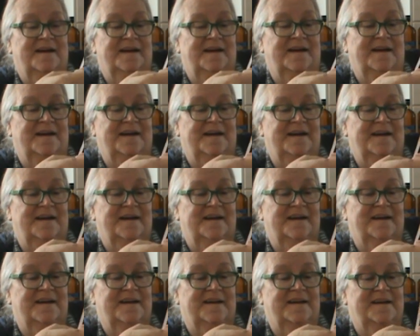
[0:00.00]

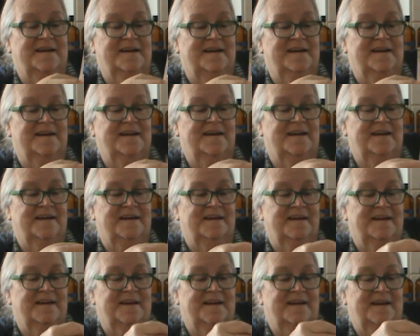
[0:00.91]

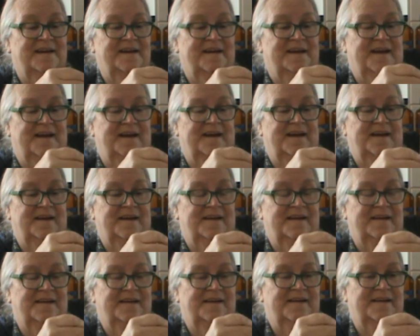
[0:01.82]

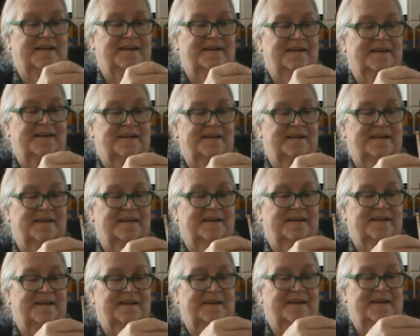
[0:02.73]

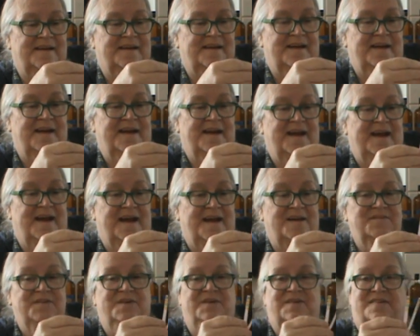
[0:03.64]

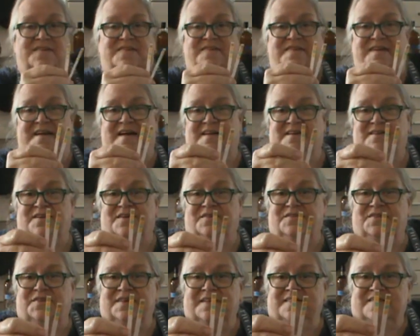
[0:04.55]
If you can see, I don't know
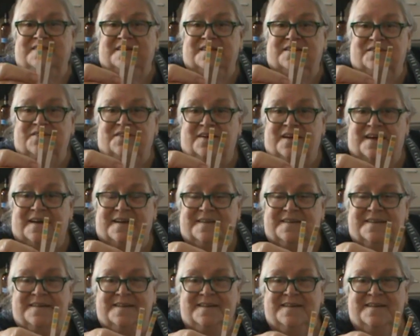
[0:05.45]
if you can see it or not,